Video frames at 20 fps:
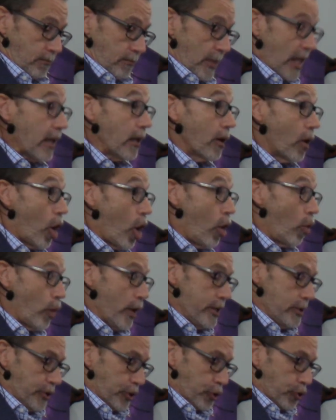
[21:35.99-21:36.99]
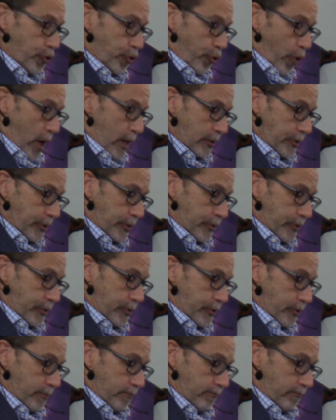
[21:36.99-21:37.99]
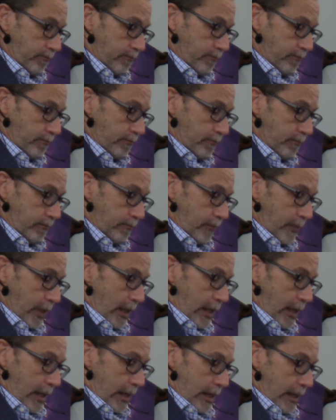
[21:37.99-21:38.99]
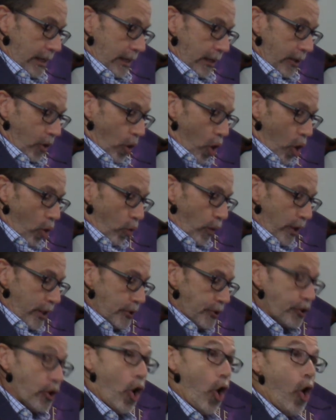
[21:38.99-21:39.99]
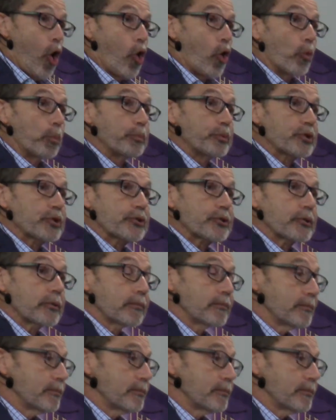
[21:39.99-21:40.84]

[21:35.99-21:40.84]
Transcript: It always trusts. It always hopes.